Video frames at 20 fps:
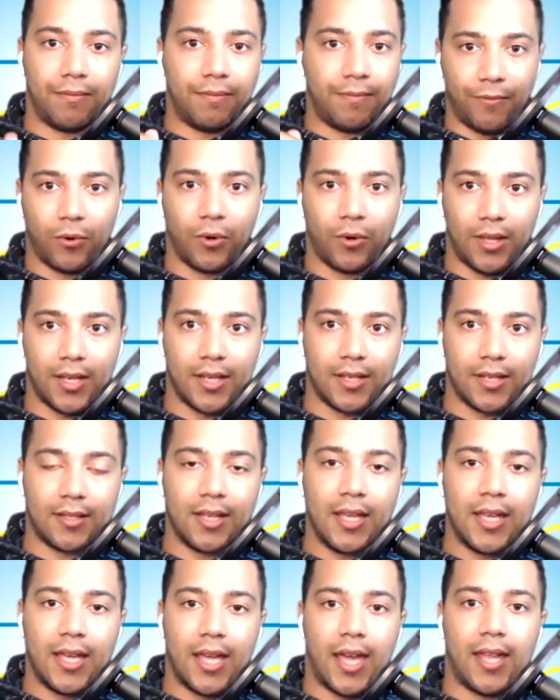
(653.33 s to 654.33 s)
for this,
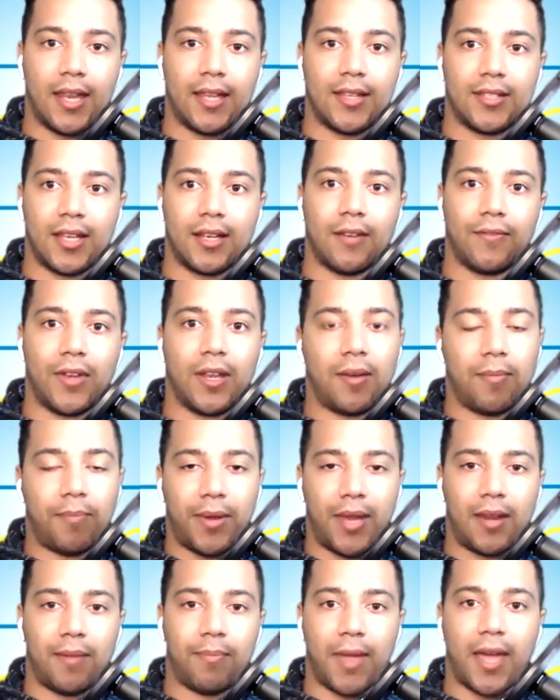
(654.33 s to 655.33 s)
and instead of getting
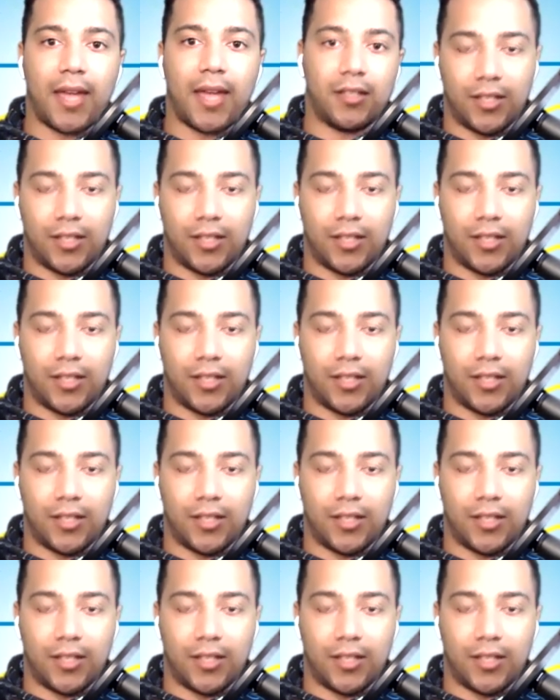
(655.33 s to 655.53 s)
paid back,